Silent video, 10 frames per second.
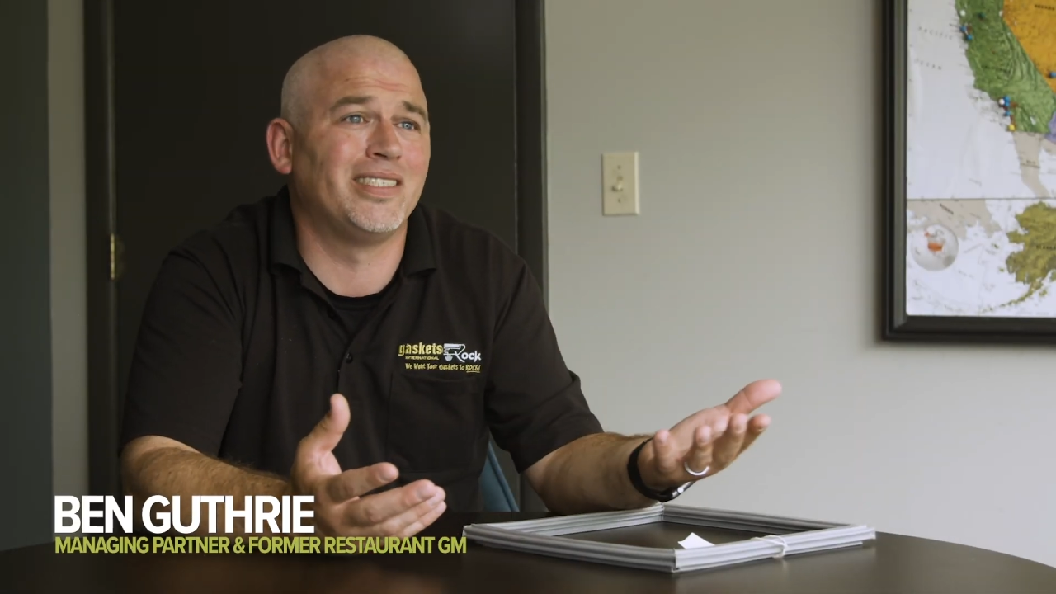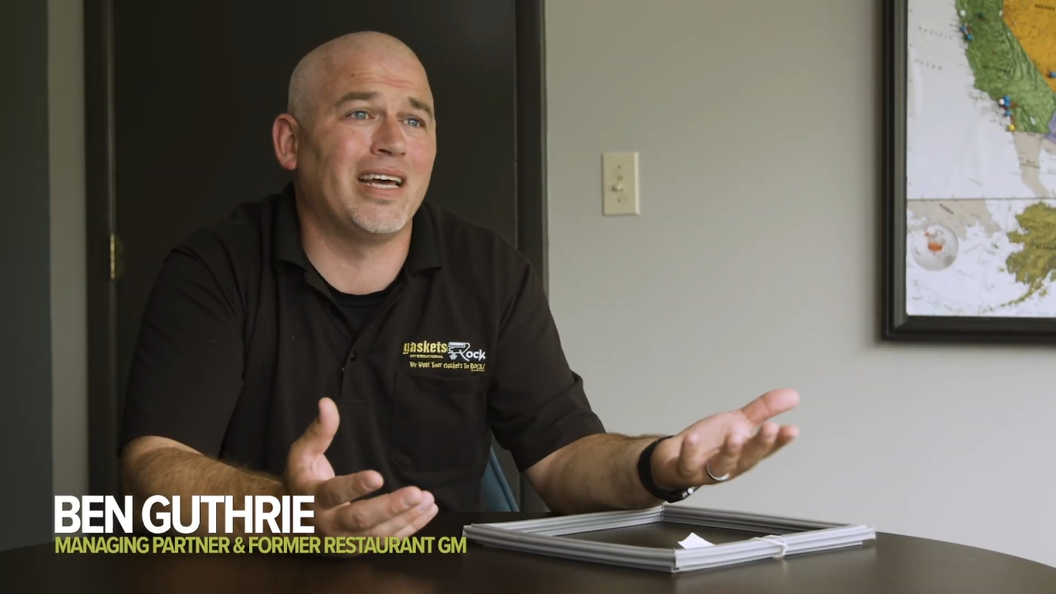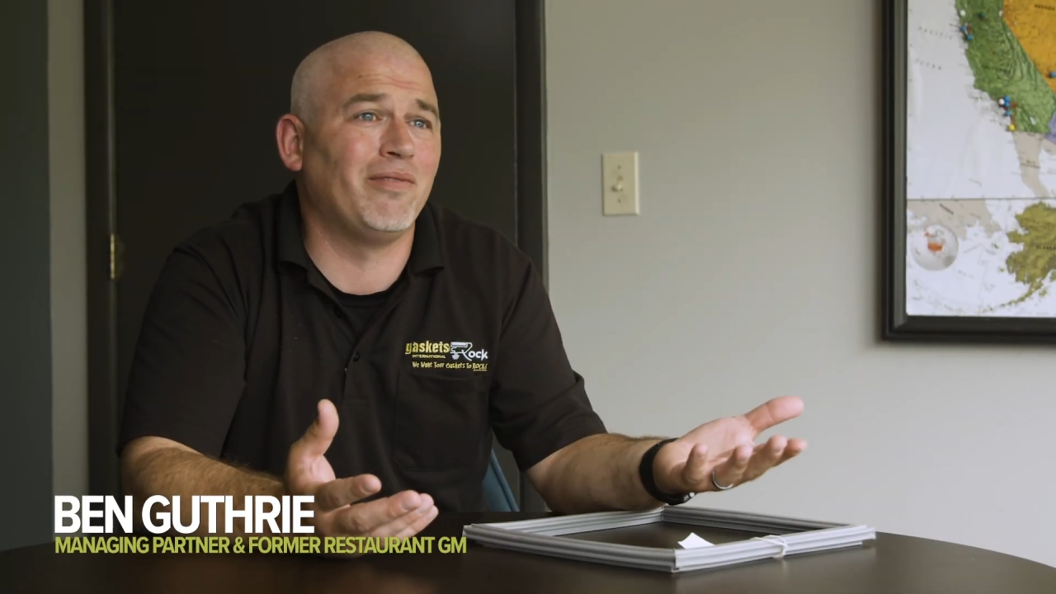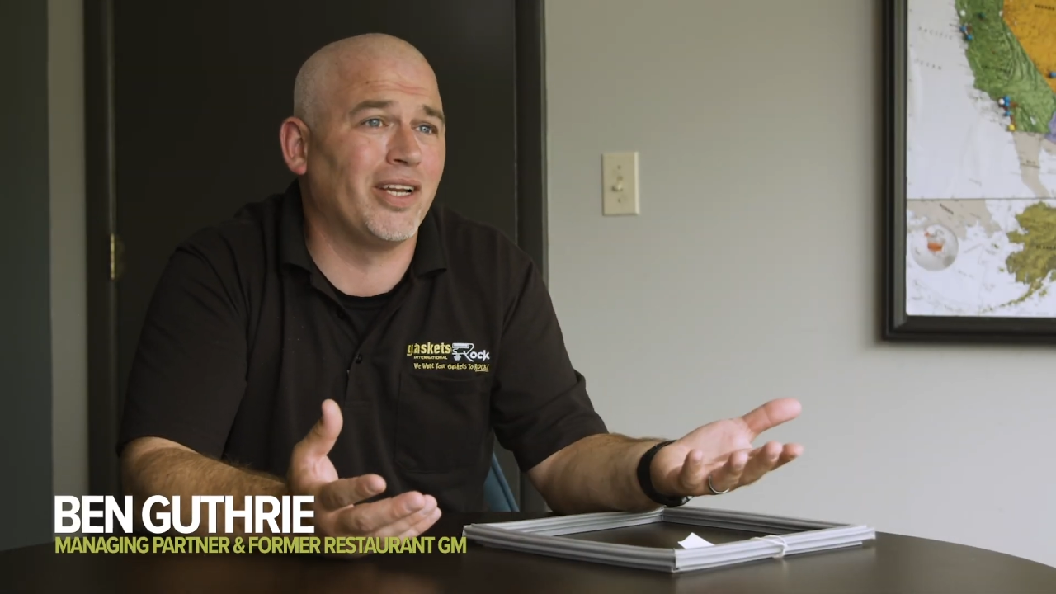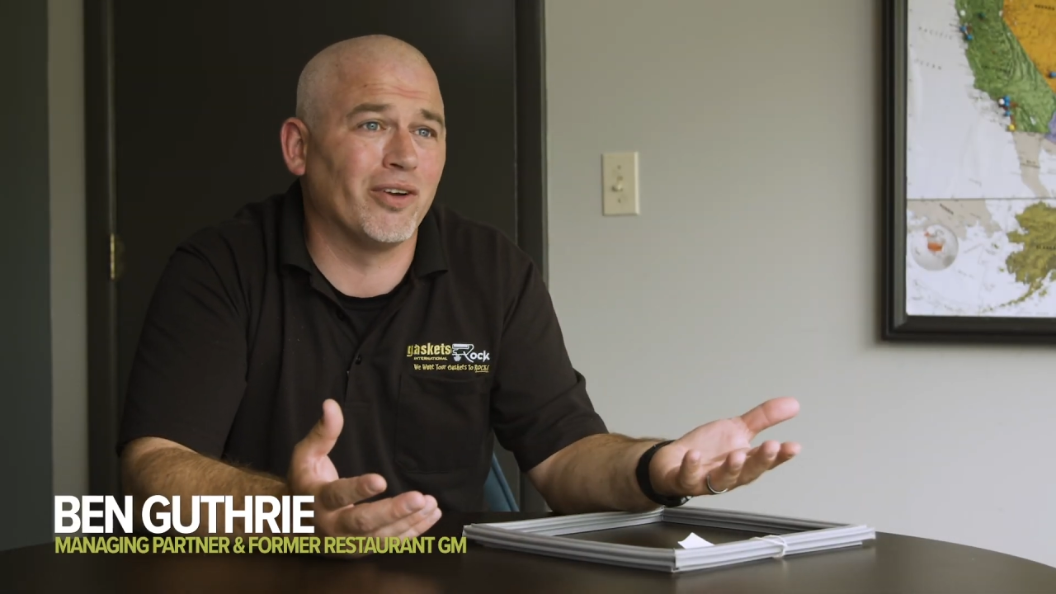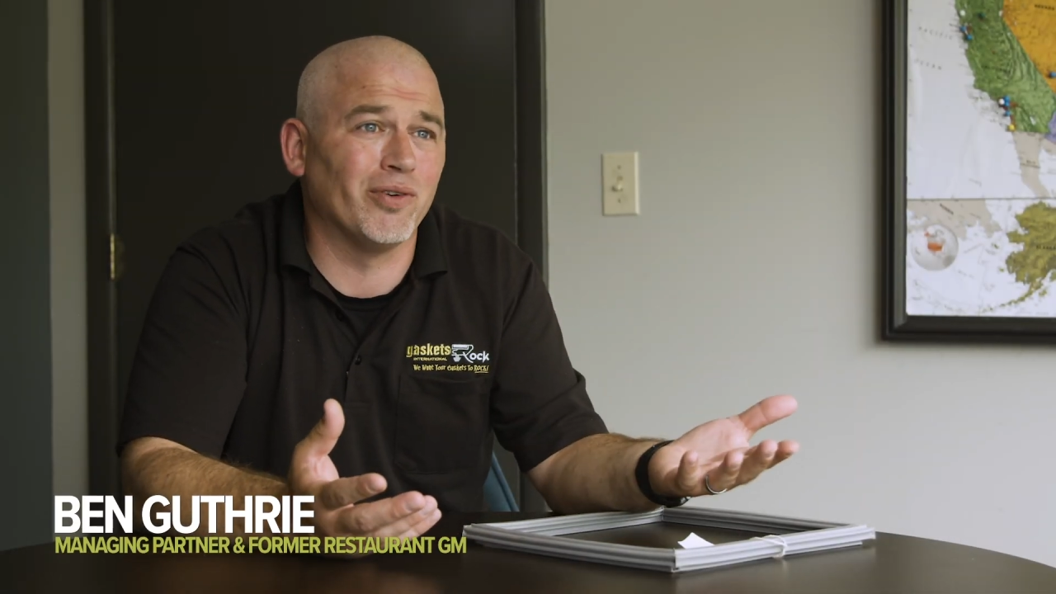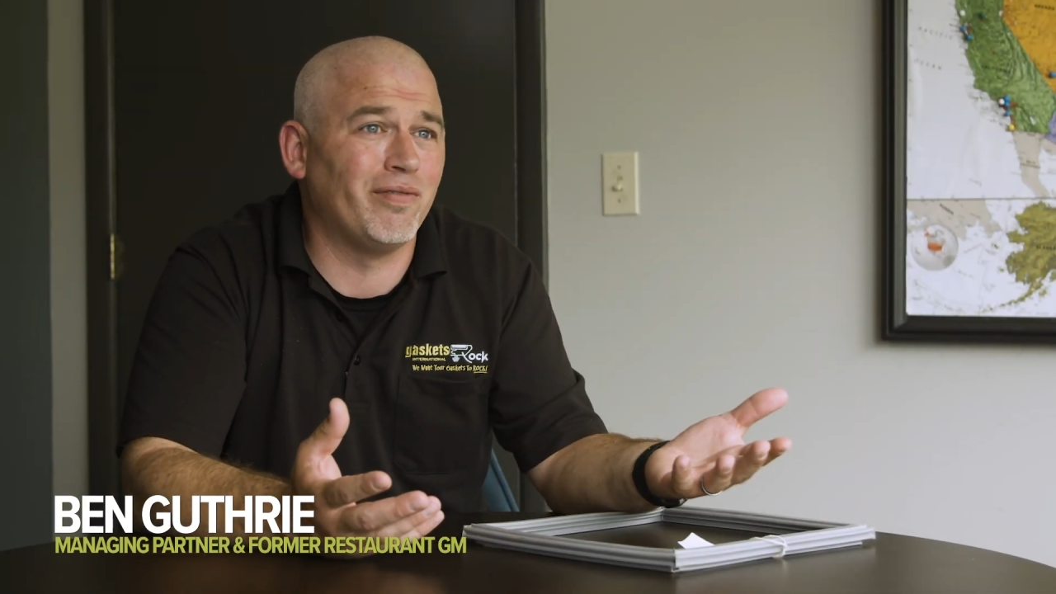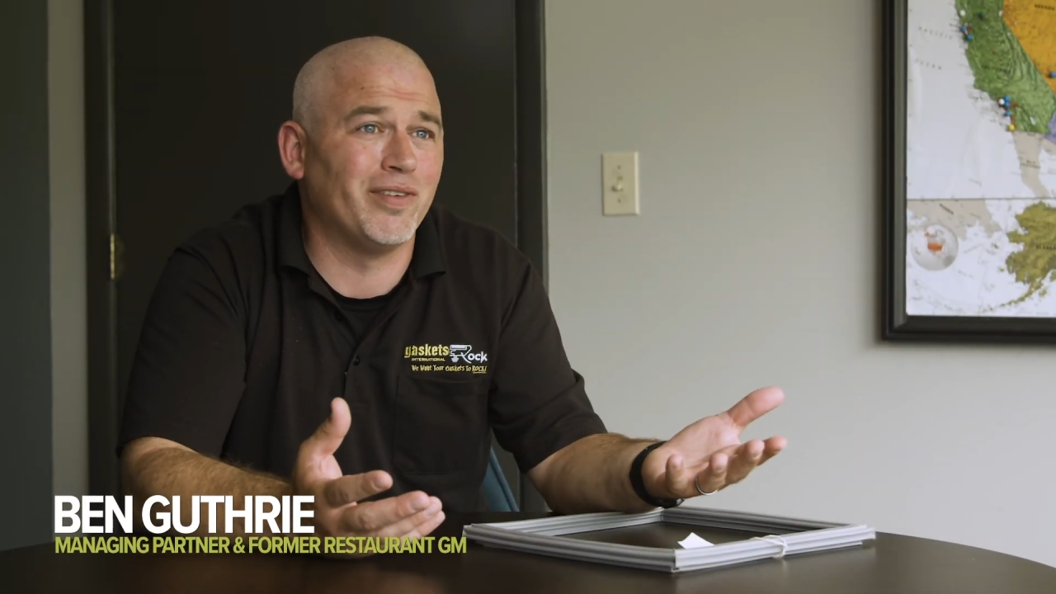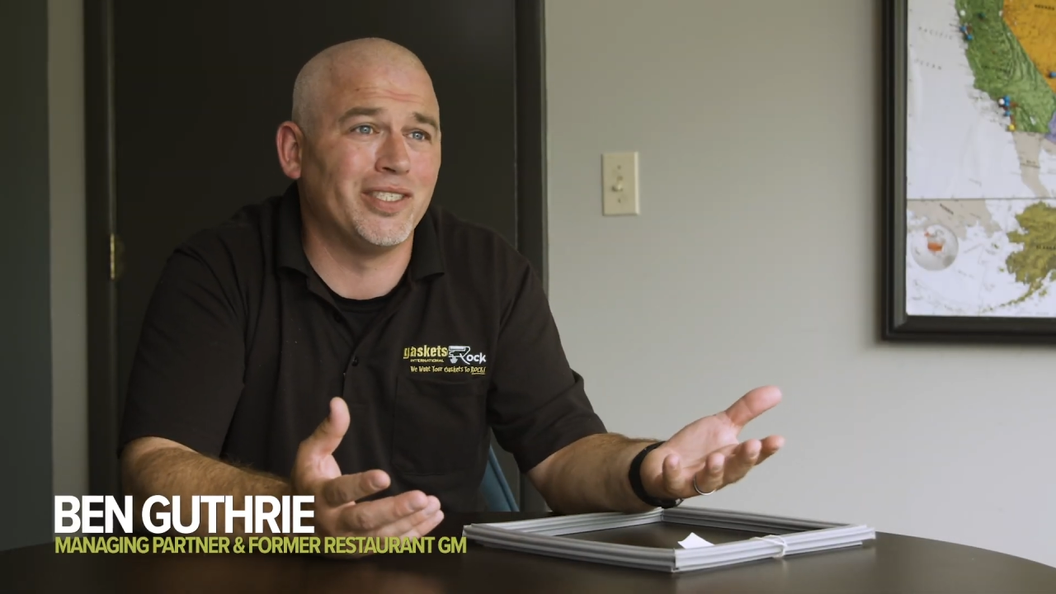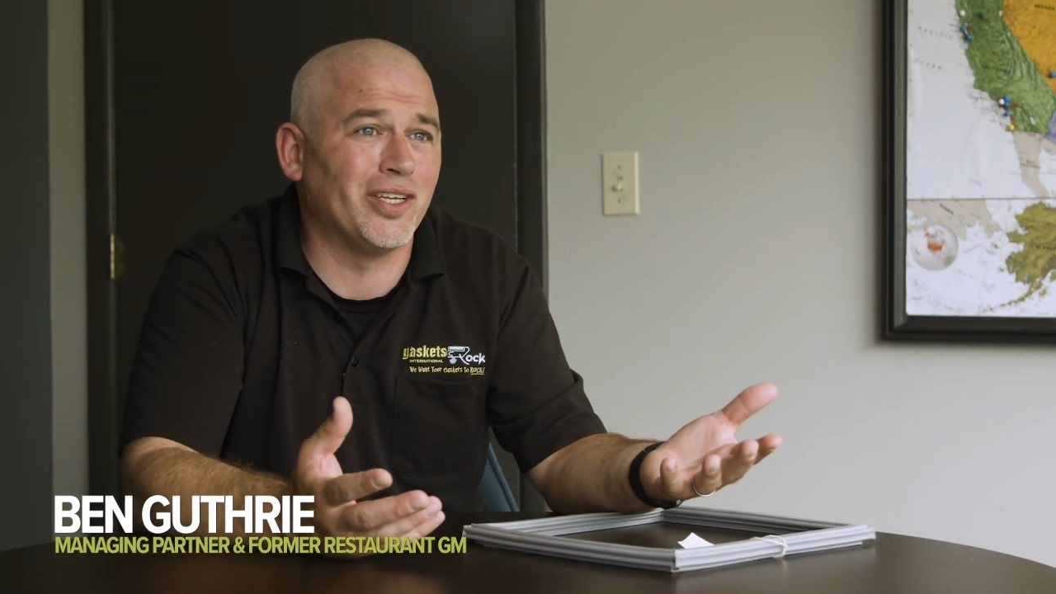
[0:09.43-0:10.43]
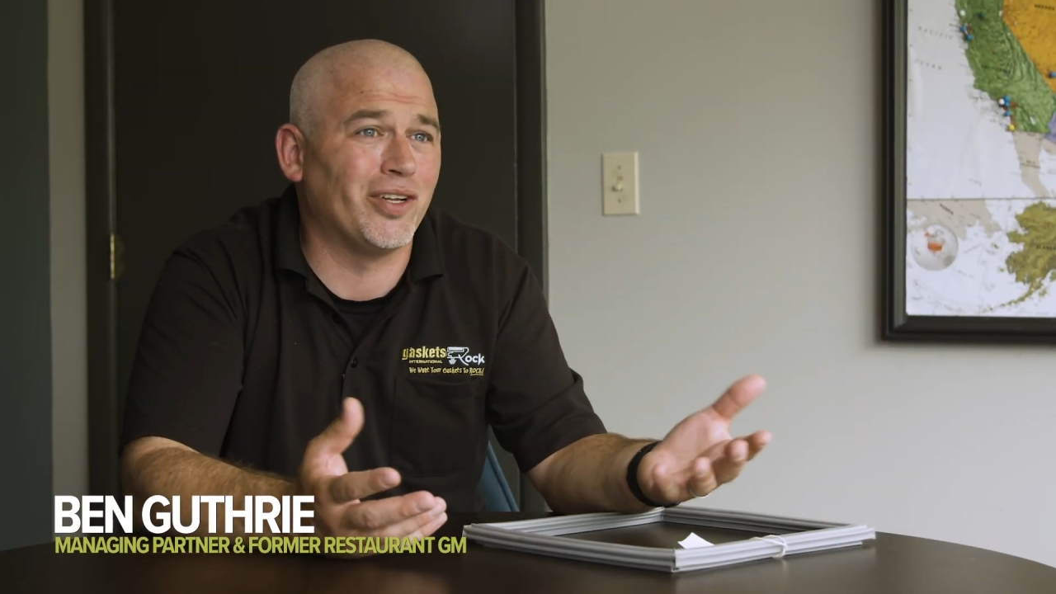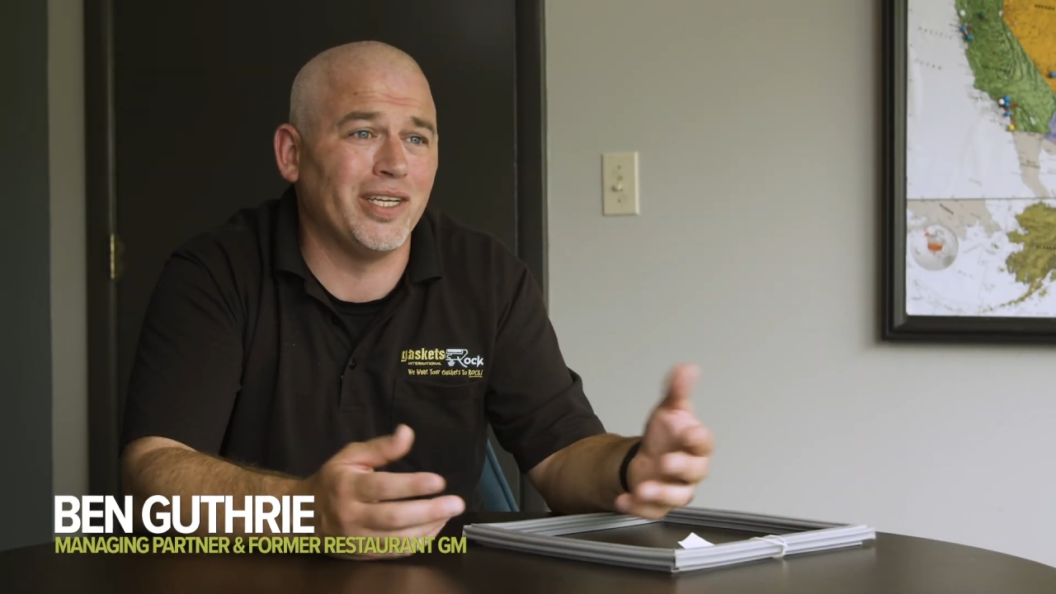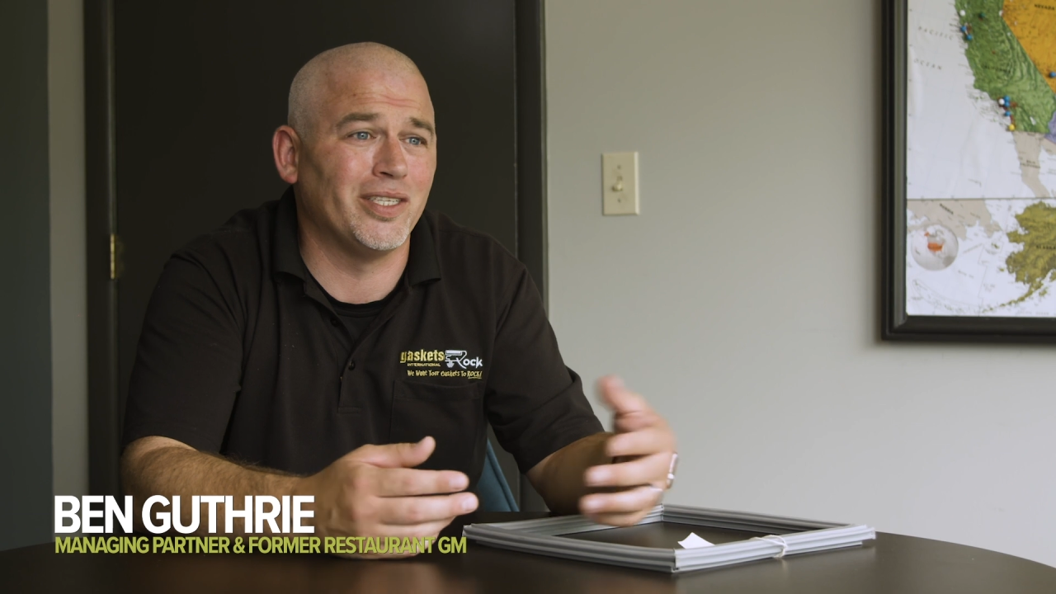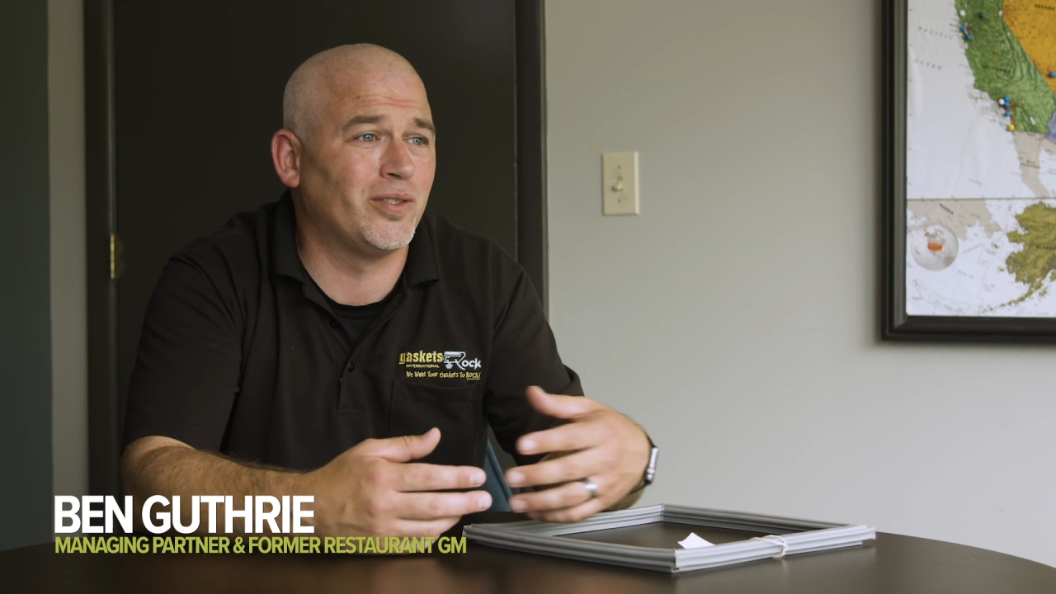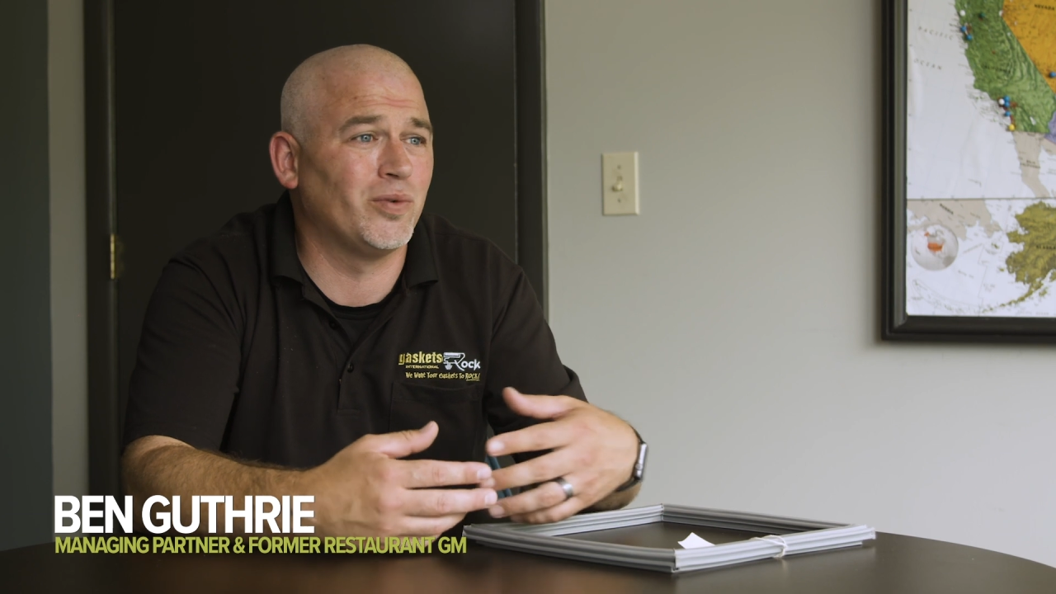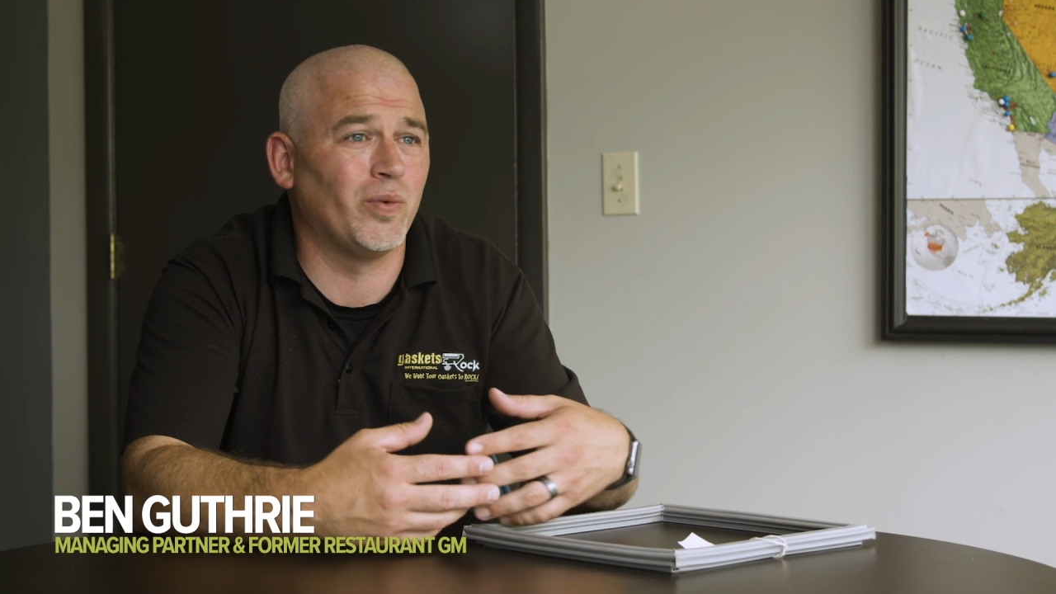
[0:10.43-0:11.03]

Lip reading: 70-degree facilities